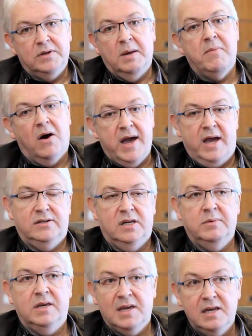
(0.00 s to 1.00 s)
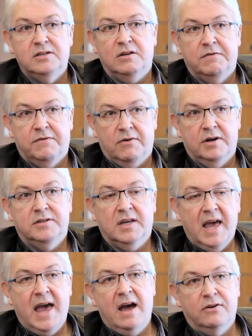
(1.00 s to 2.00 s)
It might actually be easier for us to
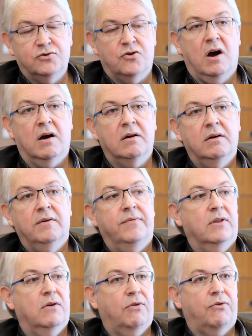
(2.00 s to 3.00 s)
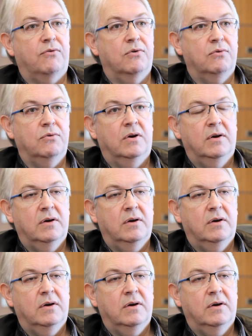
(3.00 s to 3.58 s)
get our drug through